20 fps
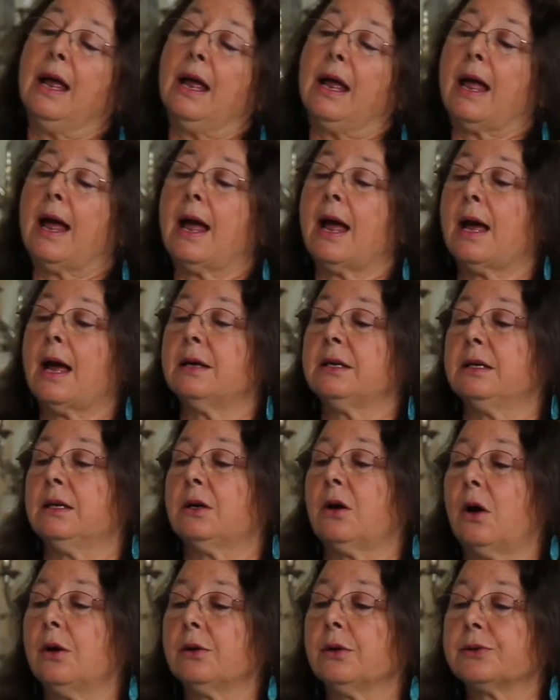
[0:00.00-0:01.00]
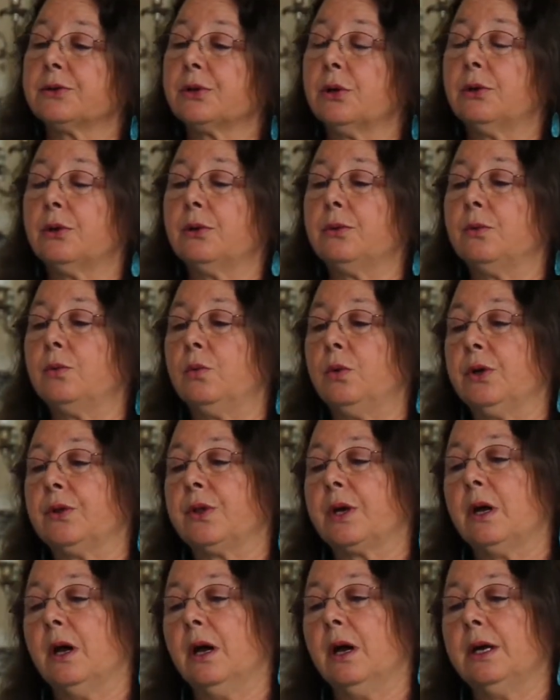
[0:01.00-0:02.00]
and it also, with
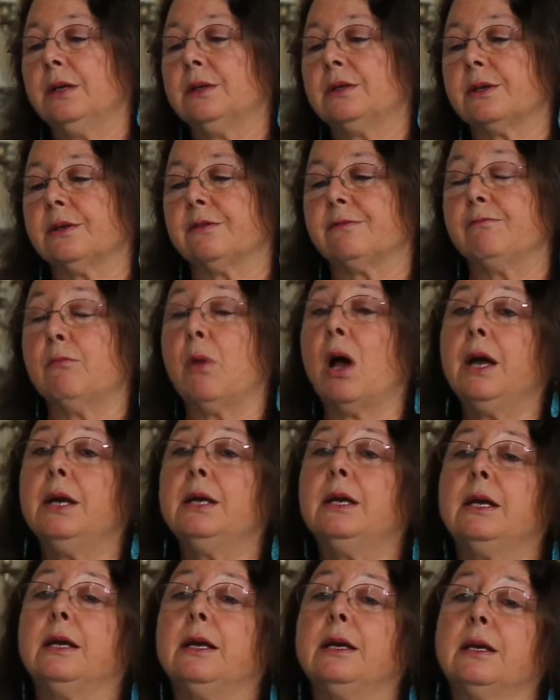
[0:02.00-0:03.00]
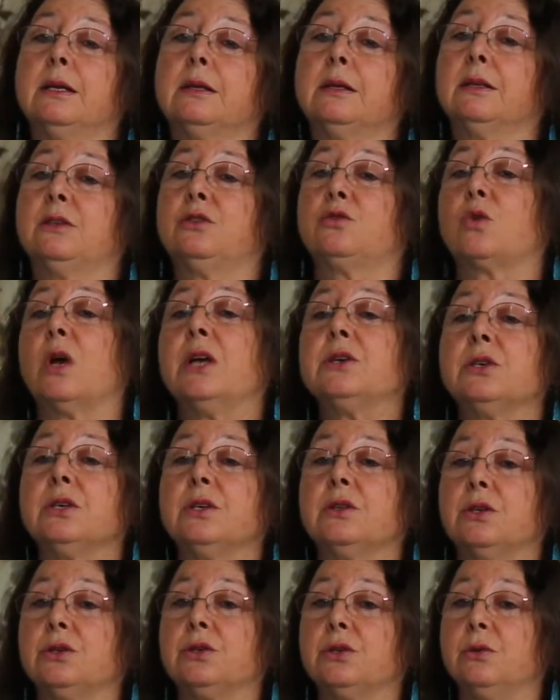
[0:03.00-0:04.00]
the kinds of mining and
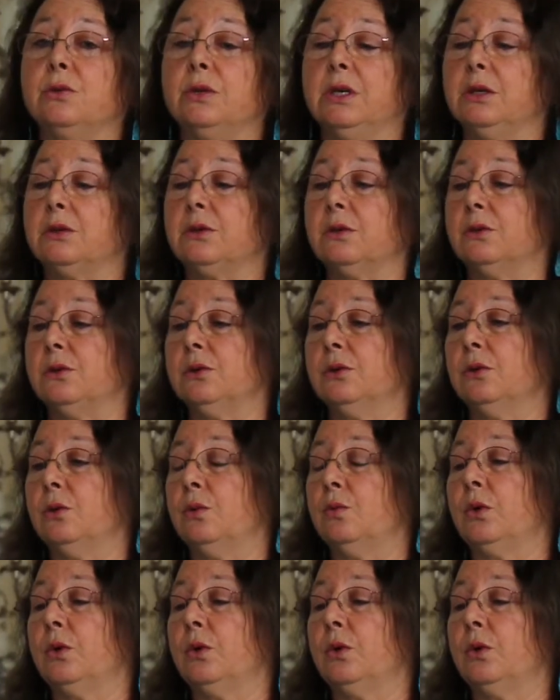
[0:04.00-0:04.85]
dredging that you need to do,